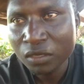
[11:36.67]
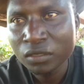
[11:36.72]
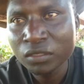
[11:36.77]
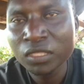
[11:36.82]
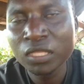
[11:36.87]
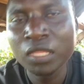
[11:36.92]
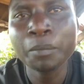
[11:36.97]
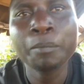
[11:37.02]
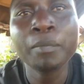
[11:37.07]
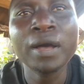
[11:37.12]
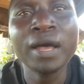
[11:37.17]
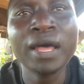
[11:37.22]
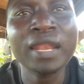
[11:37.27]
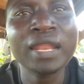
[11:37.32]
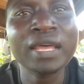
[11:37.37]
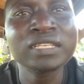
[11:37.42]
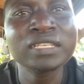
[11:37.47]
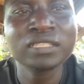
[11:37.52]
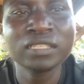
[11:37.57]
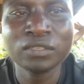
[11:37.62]
the
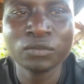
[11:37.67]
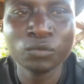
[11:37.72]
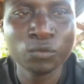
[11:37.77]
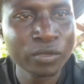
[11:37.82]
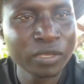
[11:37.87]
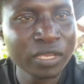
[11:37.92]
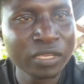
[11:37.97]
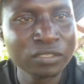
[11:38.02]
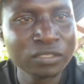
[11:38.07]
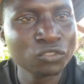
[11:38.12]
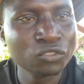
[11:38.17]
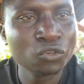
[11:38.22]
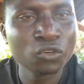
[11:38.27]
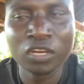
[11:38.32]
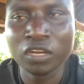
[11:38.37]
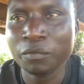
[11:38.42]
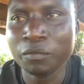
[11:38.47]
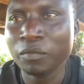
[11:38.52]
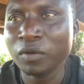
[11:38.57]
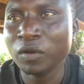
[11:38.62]
ballast. We can talk
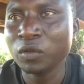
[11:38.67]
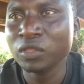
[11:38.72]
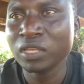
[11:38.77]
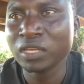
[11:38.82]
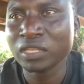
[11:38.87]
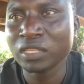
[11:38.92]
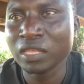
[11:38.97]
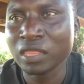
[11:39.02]
about the other